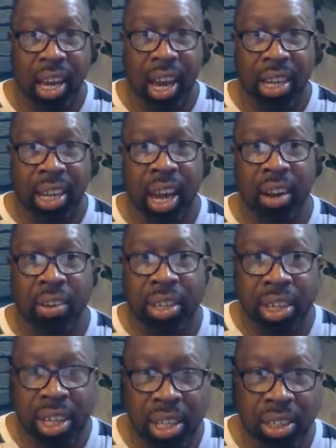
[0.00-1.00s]
And now
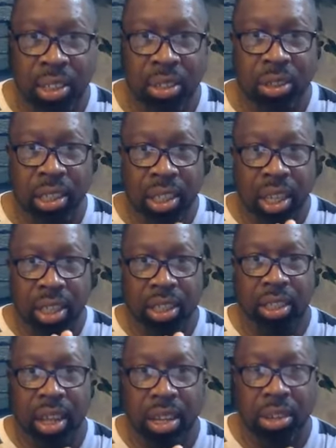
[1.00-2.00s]
he's going
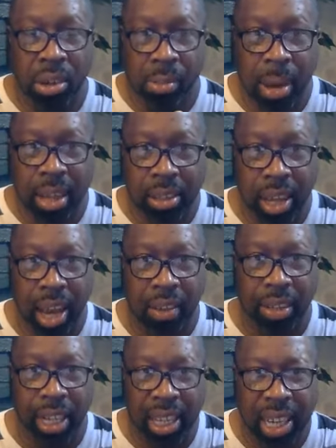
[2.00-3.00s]
to, you're about to have
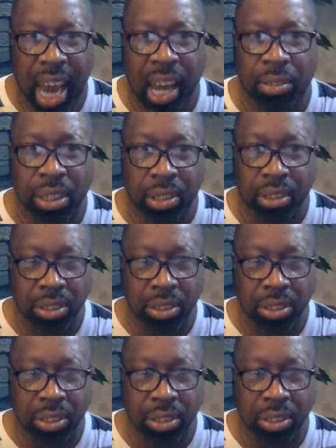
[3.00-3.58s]
an encounter.